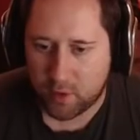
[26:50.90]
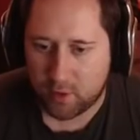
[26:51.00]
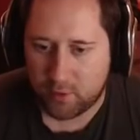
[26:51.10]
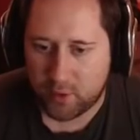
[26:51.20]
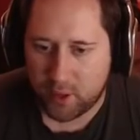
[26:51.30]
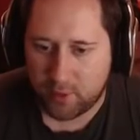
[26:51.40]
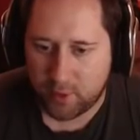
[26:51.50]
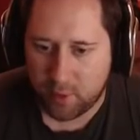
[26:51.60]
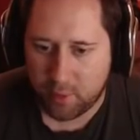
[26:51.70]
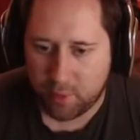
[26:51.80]
5,
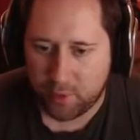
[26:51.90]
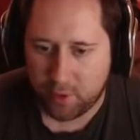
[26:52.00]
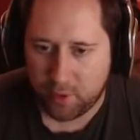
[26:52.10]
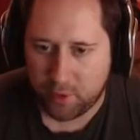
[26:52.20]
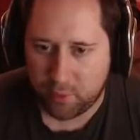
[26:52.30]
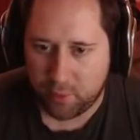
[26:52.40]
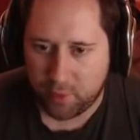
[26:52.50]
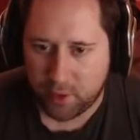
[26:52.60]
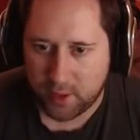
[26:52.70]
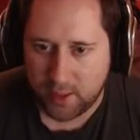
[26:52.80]
and then what we'll do is we will
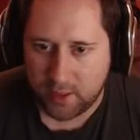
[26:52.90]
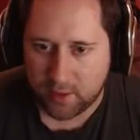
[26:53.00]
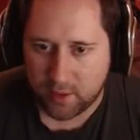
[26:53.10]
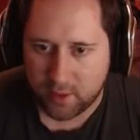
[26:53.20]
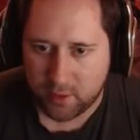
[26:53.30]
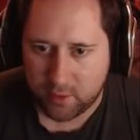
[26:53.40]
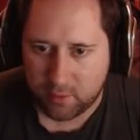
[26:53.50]
delete this,